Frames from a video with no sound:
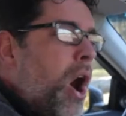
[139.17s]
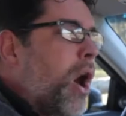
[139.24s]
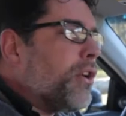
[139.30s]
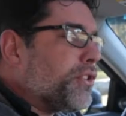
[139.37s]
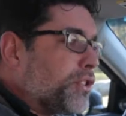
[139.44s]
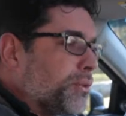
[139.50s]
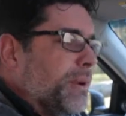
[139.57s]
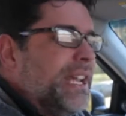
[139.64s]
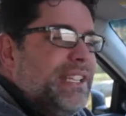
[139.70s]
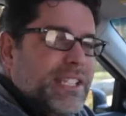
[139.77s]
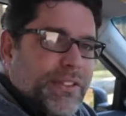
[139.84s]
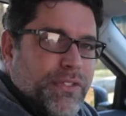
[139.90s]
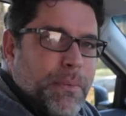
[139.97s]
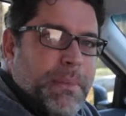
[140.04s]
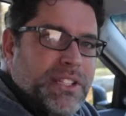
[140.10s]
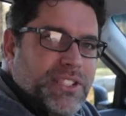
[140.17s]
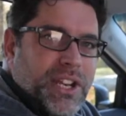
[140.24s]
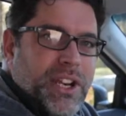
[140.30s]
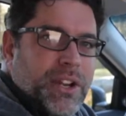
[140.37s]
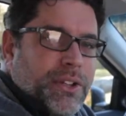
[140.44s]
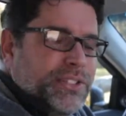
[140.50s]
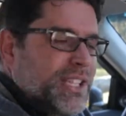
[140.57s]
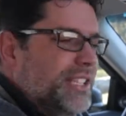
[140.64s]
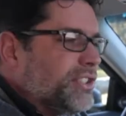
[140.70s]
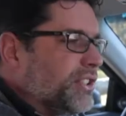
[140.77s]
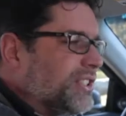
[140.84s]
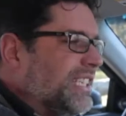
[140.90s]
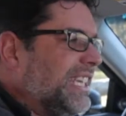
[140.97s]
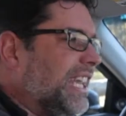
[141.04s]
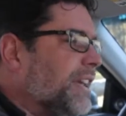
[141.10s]
are three different materials that
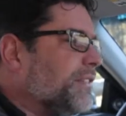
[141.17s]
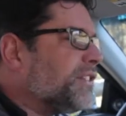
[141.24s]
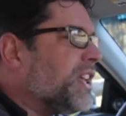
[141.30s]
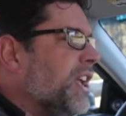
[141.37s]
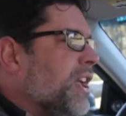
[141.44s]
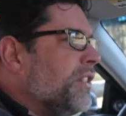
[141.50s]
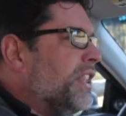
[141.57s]
just gives